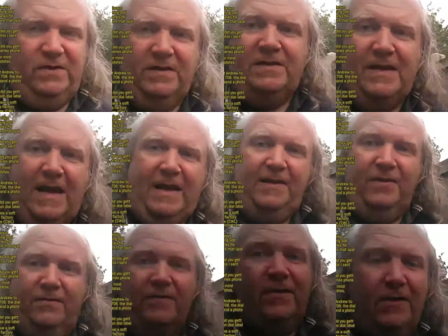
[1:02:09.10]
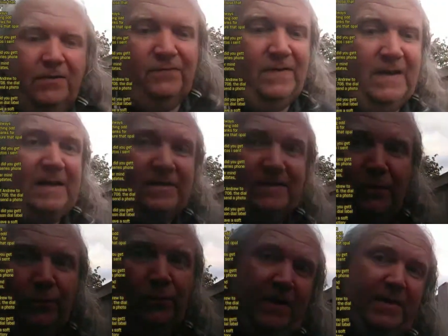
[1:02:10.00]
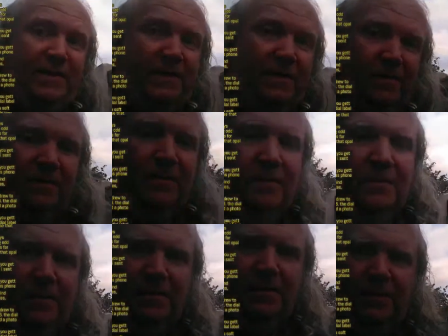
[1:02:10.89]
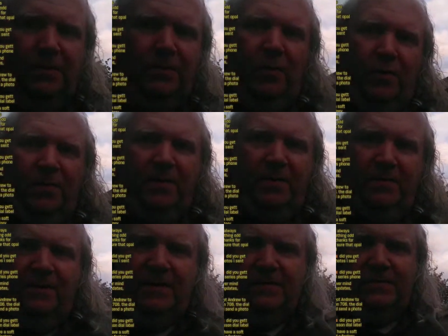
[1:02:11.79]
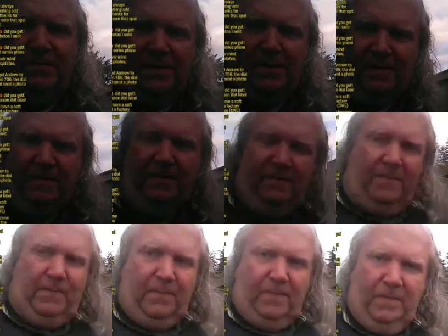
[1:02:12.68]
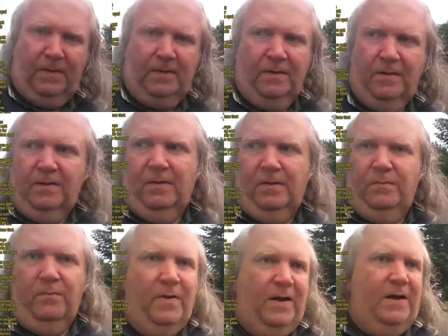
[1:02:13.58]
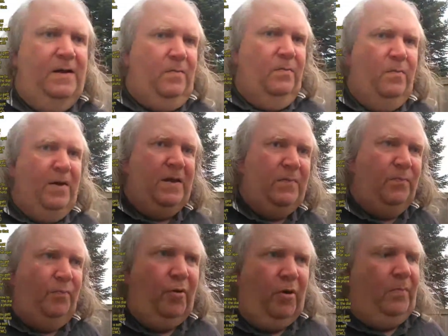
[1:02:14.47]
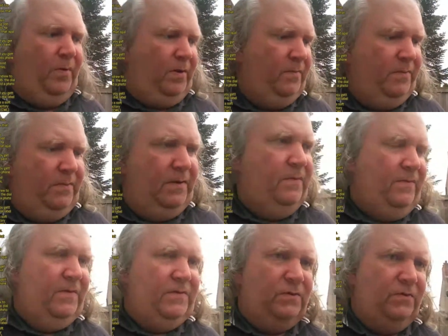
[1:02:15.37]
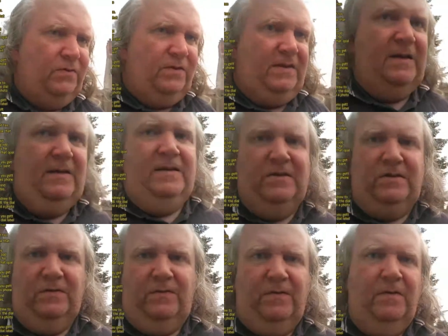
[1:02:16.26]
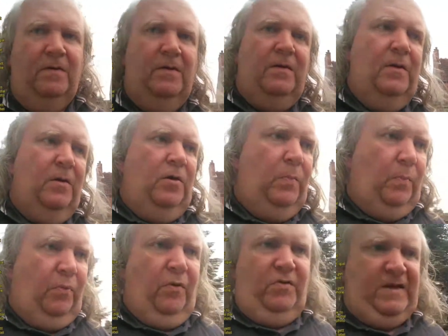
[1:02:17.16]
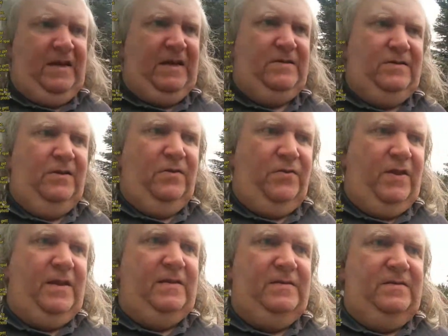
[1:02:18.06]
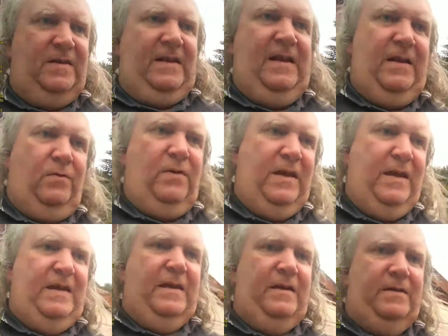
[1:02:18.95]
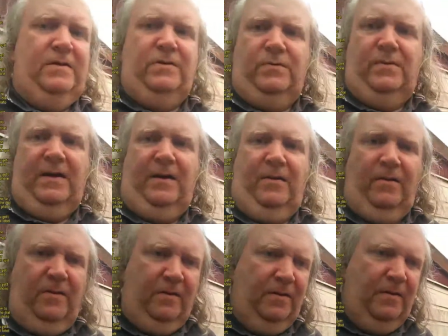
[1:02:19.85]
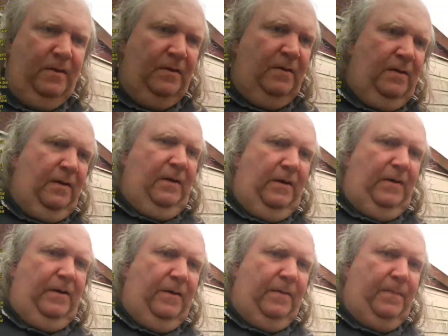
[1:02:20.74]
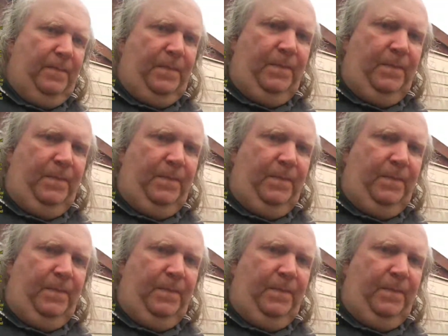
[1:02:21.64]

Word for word: in a day, and there aren't enough days in a week at the moment. That's my... my main problem. And there's all kinds of projects and things out here as well, um,